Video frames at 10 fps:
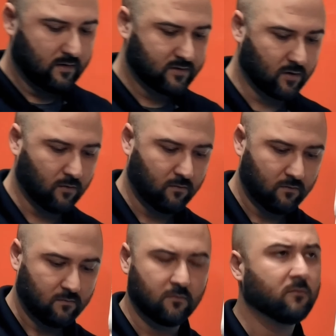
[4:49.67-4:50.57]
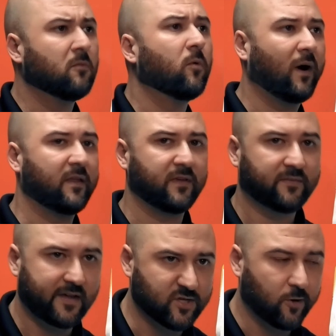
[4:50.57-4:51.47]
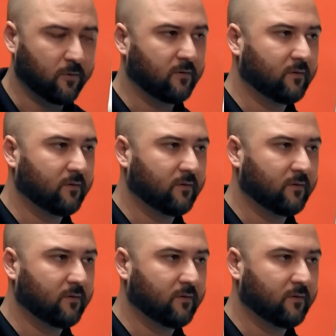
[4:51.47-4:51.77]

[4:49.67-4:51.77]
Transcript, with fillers: So why do you think that, Joe?